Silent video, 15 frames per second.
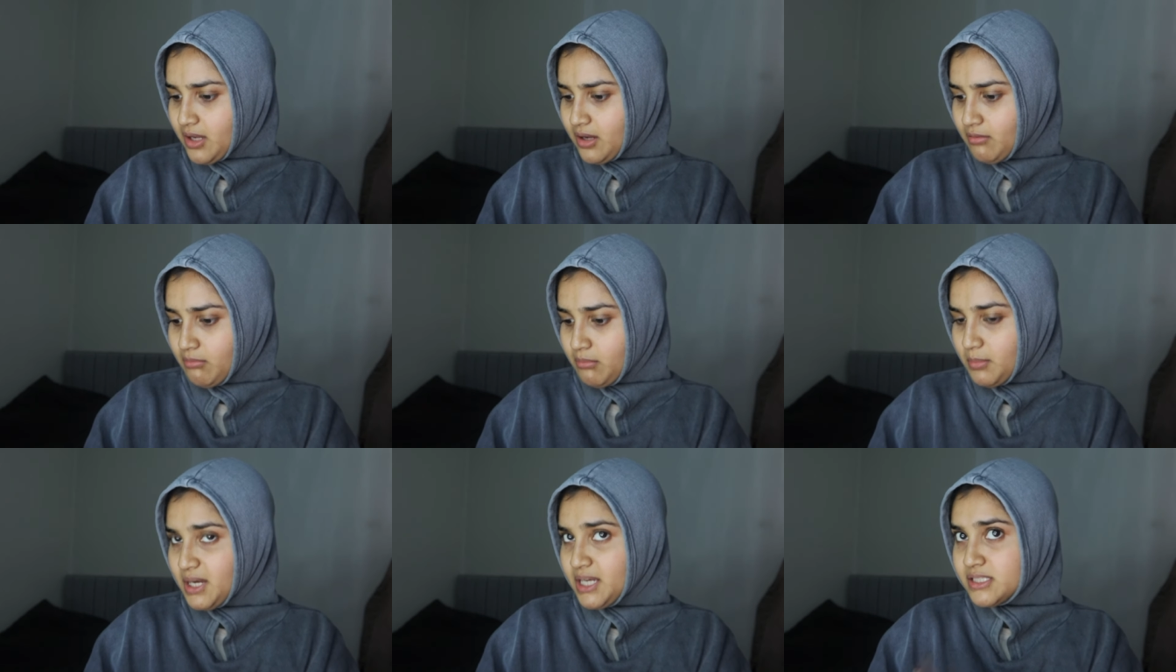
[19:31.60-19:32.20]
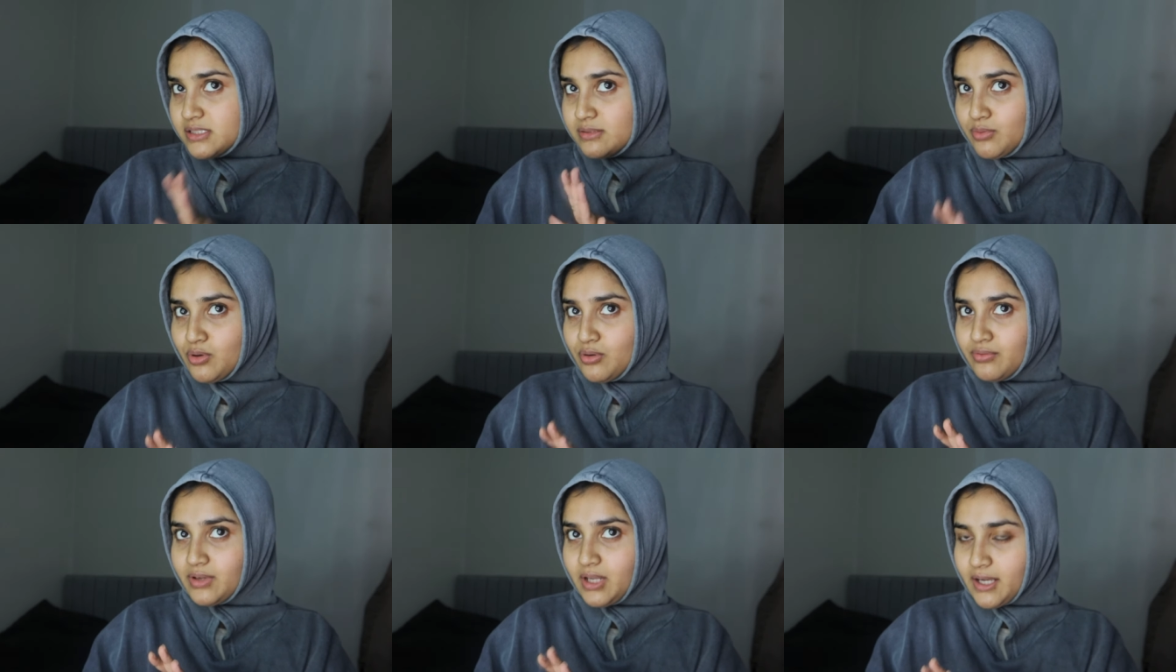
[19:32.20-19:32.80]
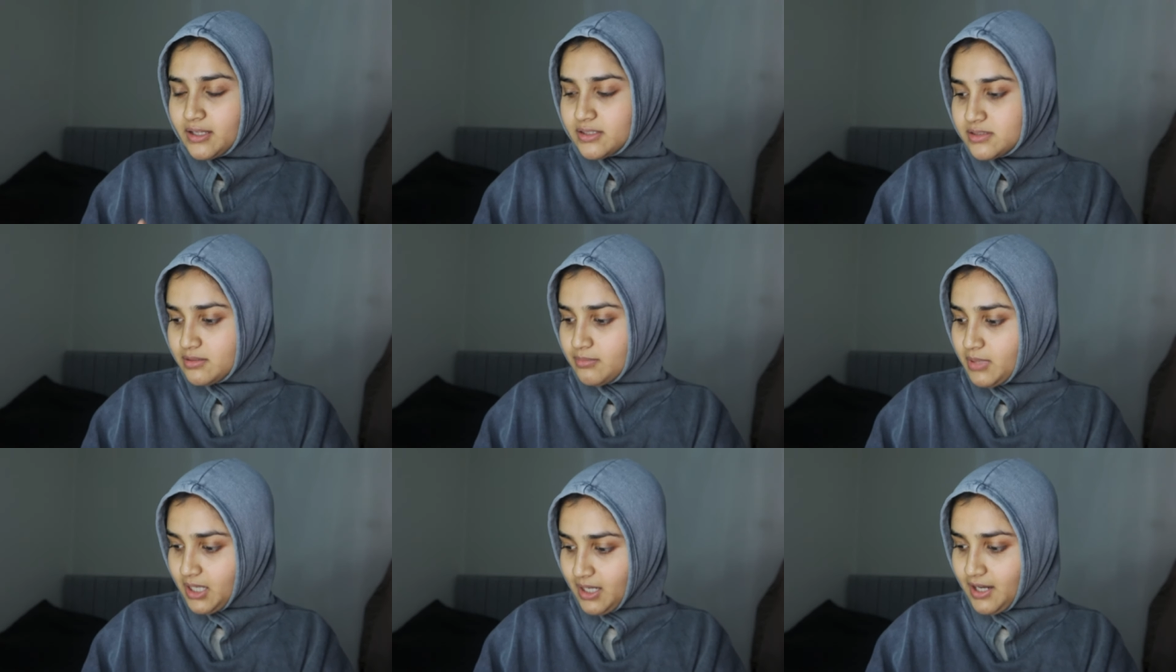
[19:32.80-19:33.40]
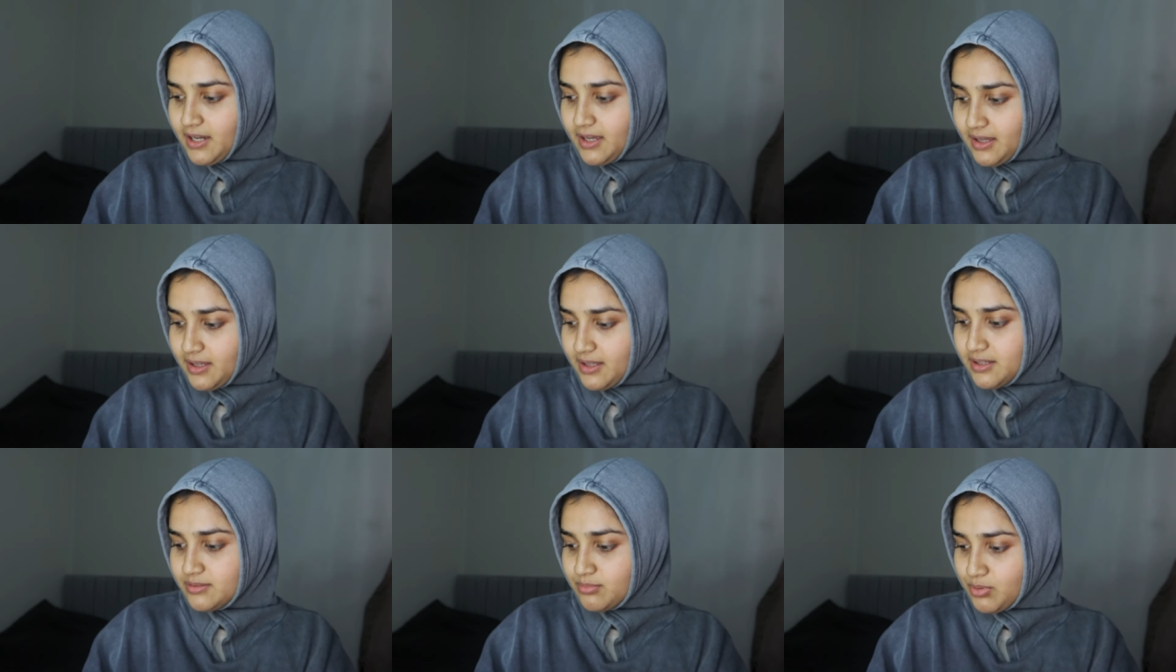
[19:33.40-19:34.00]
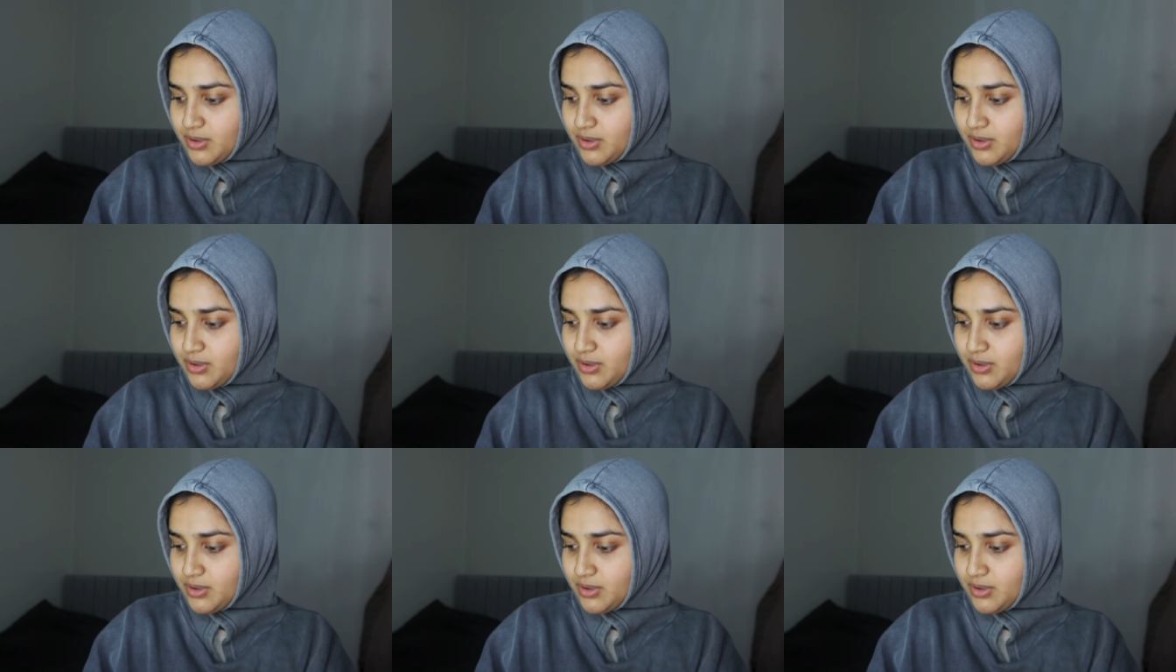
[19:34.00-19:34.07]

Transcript: reminds me of like some high-end